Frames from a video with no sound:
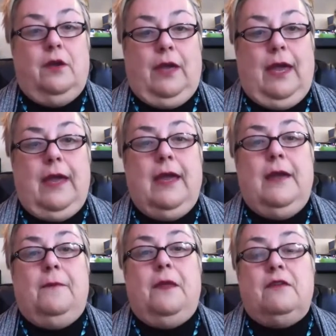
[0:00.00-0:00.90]
Okay? Yeah.
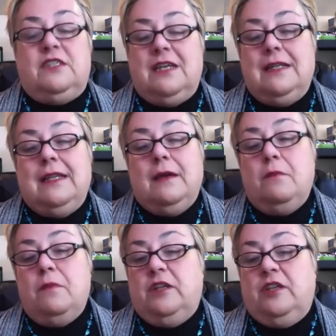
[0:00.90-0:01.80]
There is a
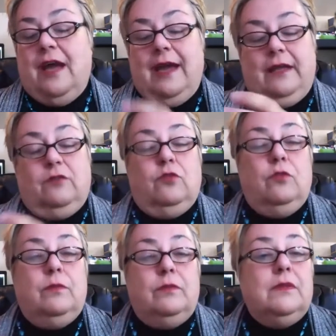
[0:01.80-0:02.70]
number tied
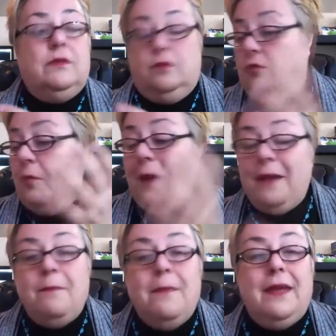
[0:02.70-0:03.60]
to to
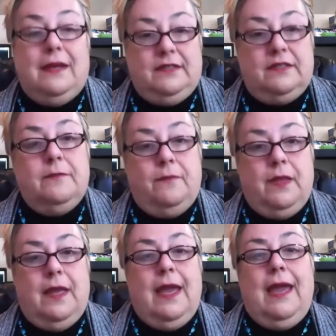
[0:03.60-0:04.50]
my minute
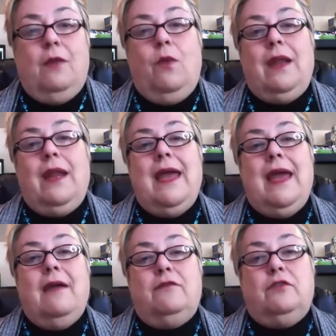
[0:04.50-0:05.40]
and when I
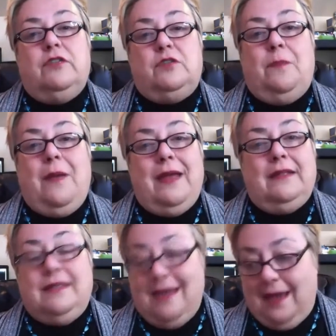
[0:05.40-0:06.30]
have to
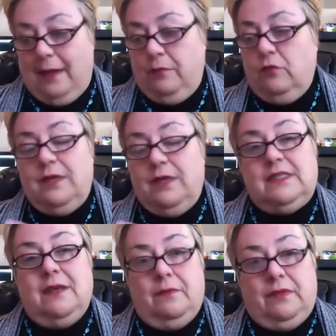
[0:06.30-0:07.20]
spend time doing
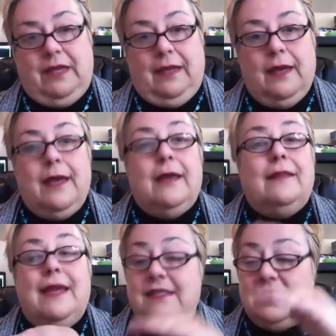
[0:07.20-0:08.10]
something
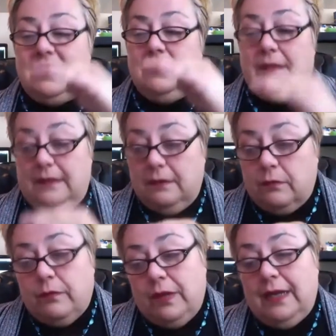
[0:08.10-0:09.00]
that is
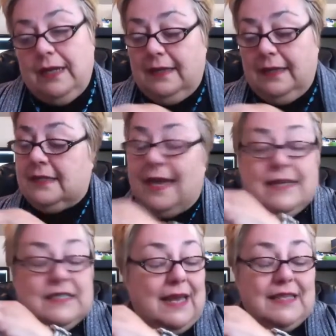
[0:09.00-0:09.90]
really, in this
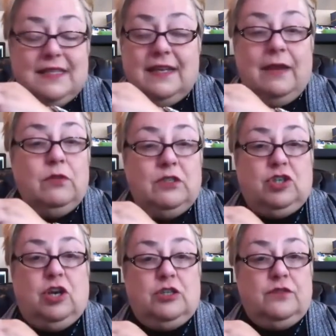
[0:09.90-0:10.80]
case, less than I would
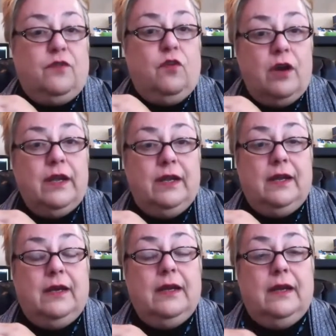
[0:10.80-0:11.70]
charge for in
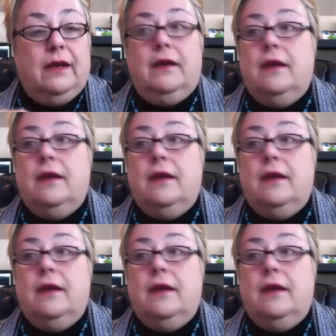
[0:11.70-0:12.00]
a, in a